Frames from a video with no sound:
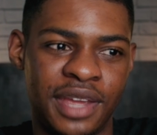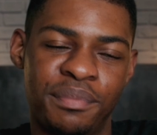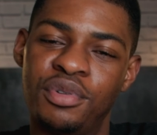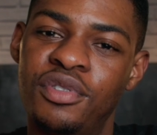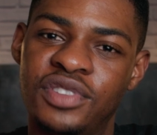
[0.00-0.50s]

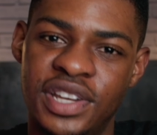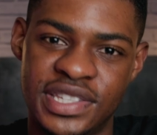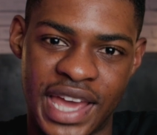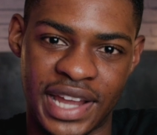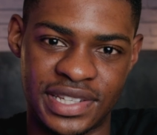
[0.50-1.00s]
improved on
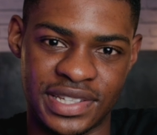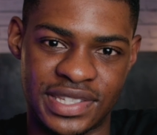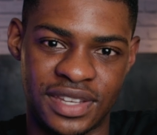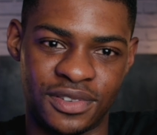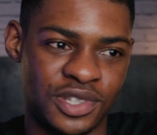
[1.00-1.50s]
his acting
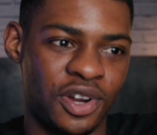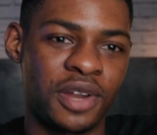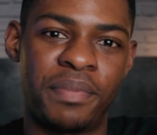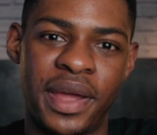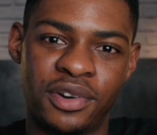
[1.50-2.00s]
skills,
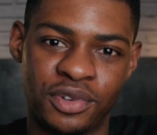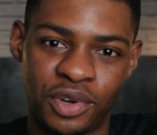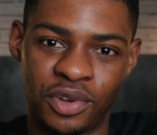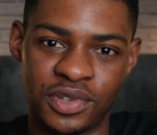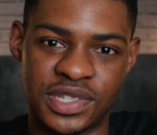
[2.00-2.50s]
got better
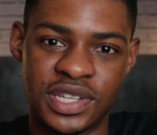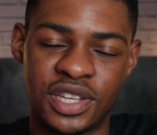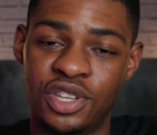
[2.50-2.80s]
roles,